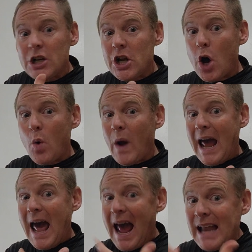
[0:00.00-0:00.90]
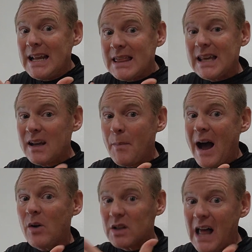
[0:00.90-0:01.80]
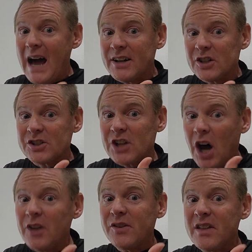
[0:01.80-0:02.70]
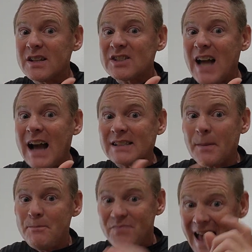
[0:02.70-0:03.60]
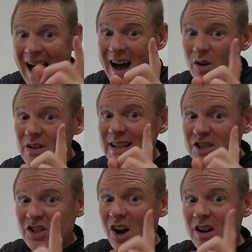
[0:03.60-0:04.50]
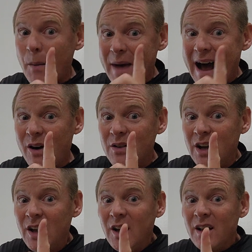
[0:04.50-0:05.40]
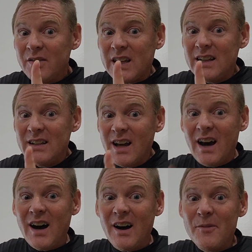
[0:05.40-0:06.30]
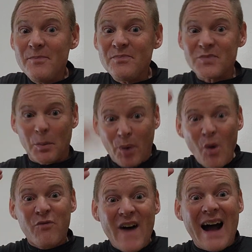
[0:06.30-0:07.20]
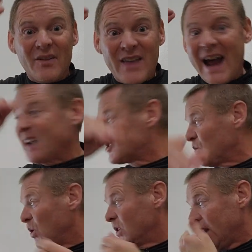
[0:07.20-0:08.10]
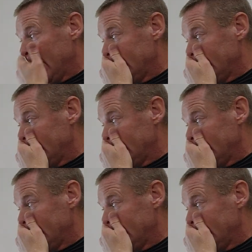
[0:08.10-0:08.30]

to know anything about gliders other than the size? Now, let's talk about the profile, the actual,